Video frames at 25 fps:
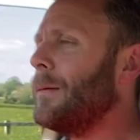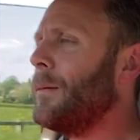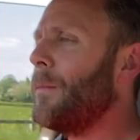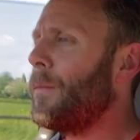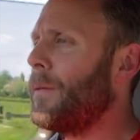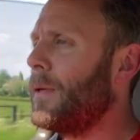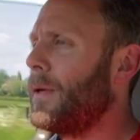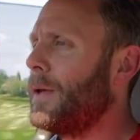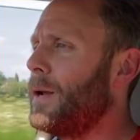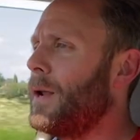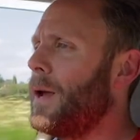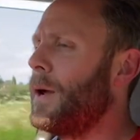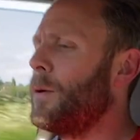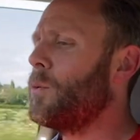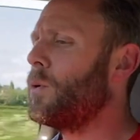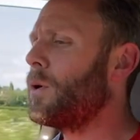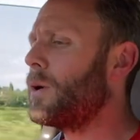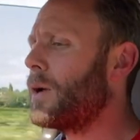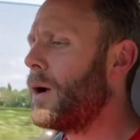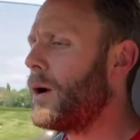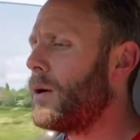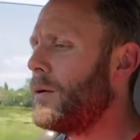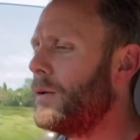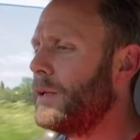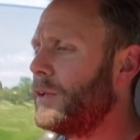we're
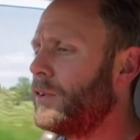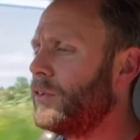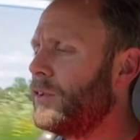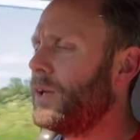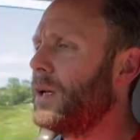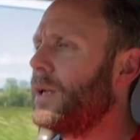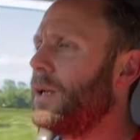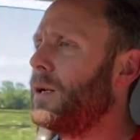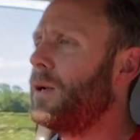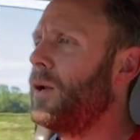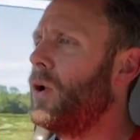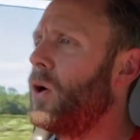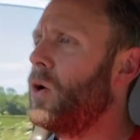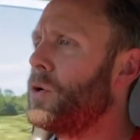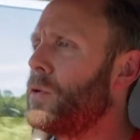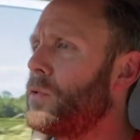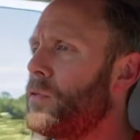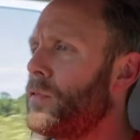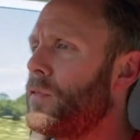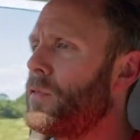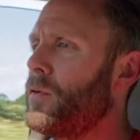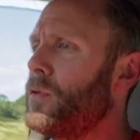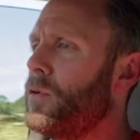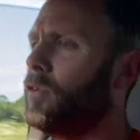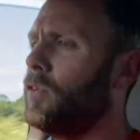currently ticking along at
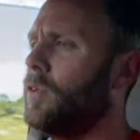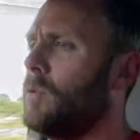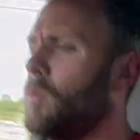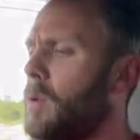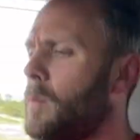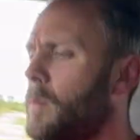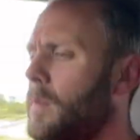31